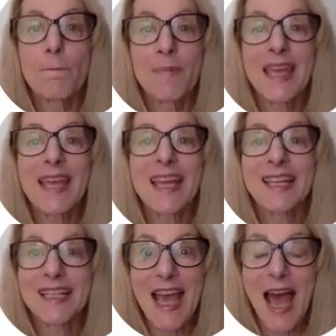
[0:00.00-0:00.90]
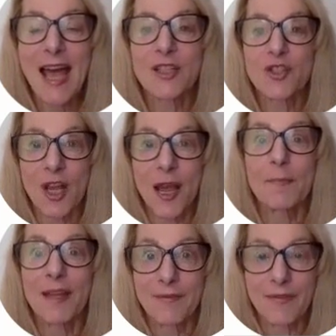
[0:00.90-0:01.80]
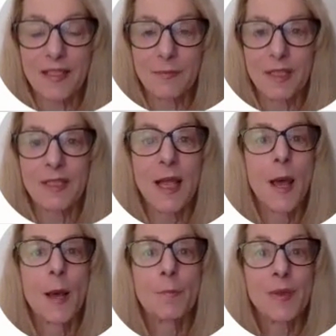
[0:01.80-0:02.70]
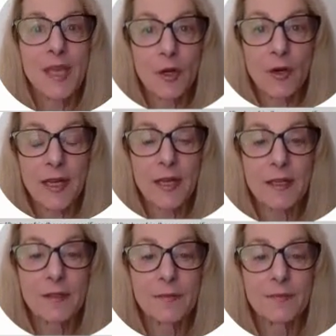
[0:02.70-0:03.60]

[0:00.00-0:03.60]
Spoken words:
be in cash type investments, period.